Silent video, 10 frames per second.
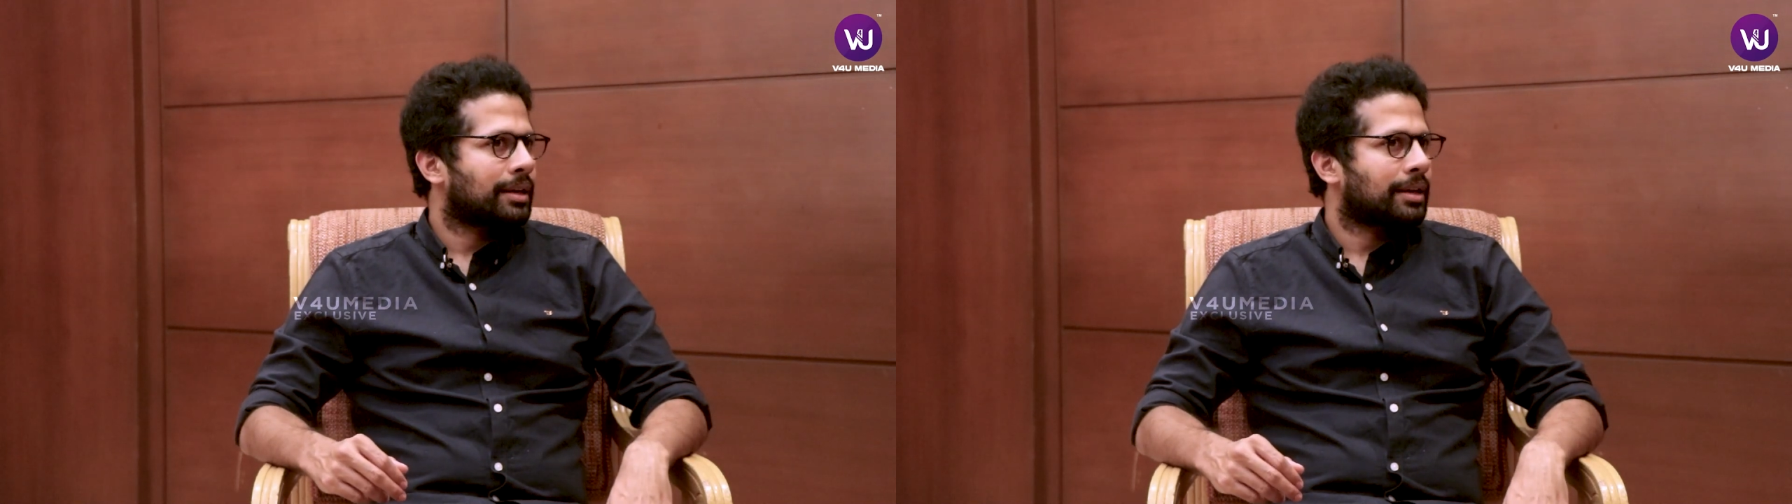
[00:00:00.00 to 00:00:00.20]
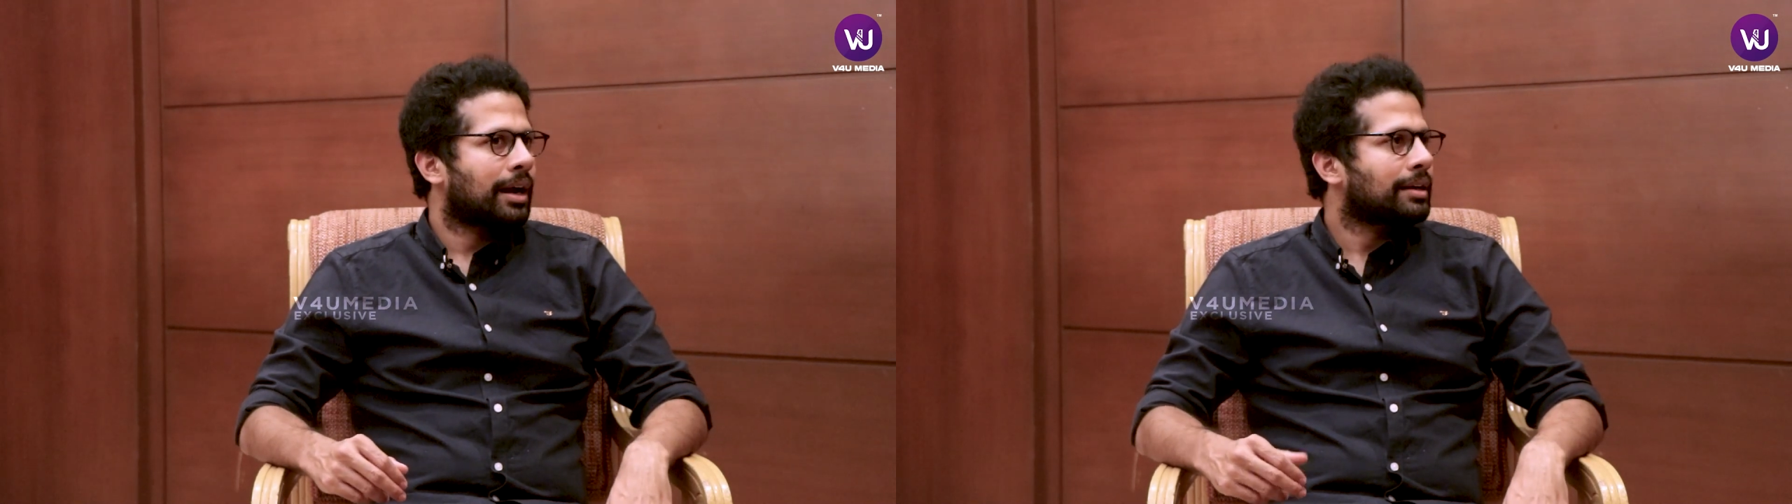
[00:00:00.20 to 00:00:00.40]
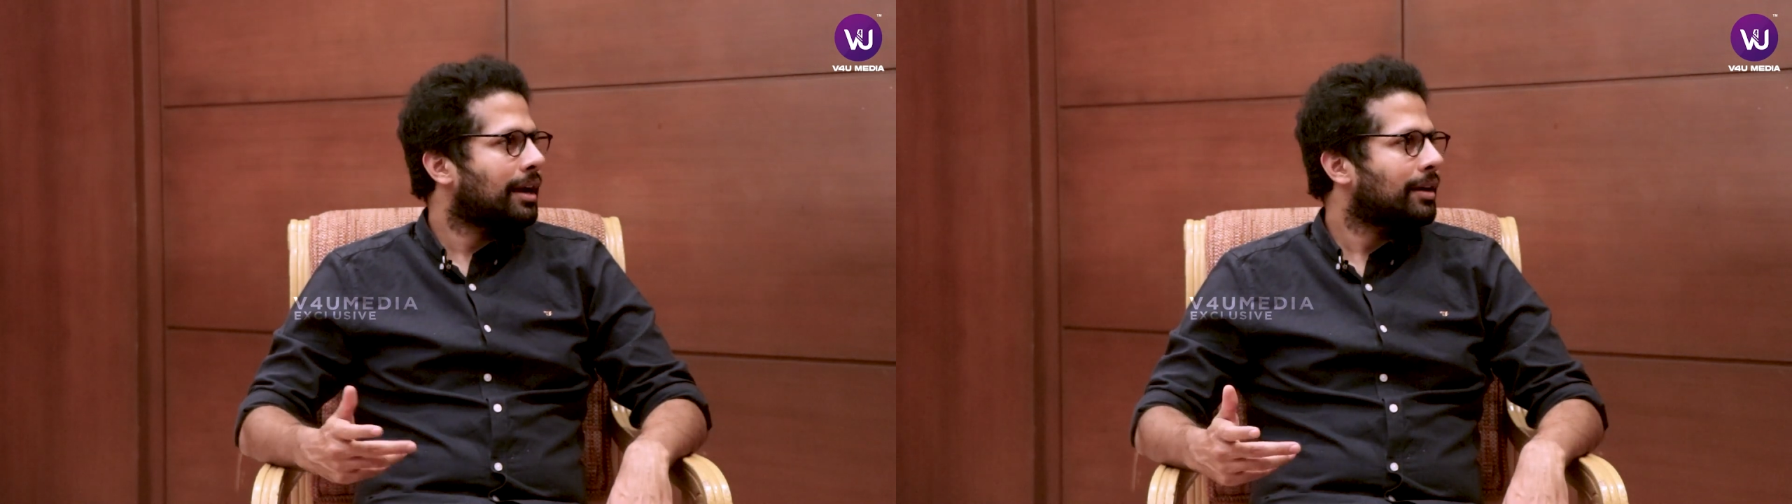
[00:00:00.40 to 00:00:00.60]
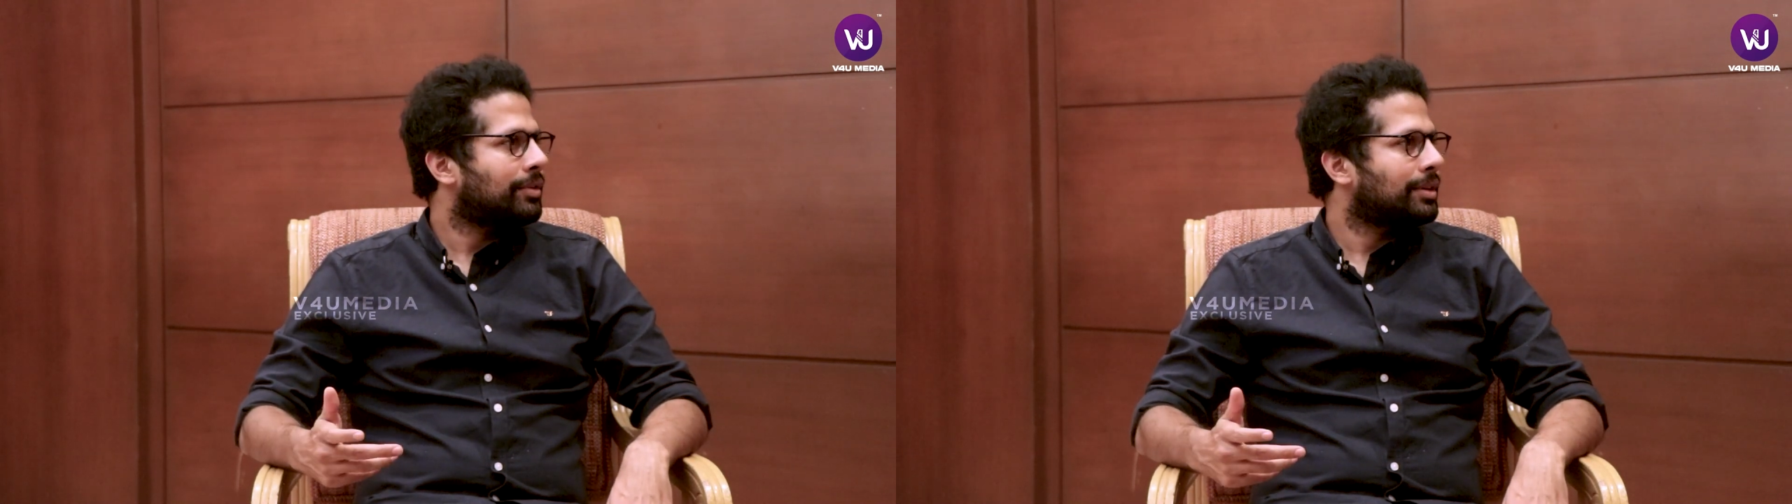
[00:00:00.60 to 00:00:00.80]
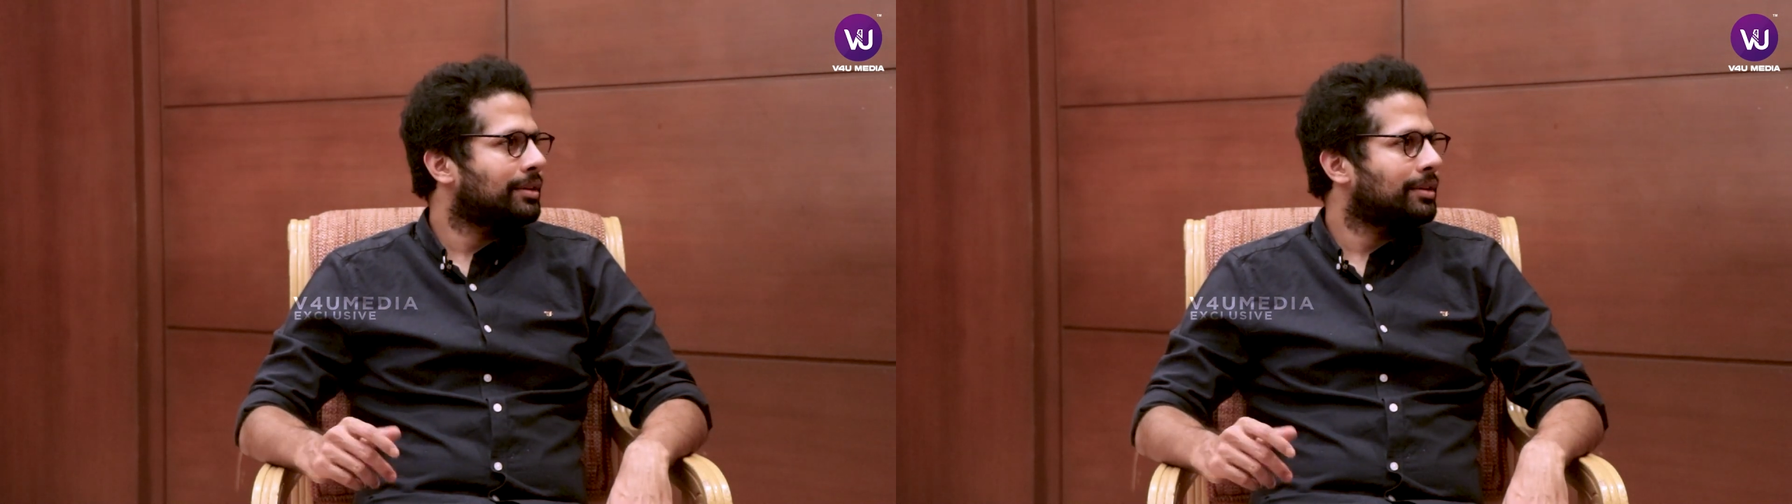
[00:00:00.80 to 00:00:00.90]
I can't have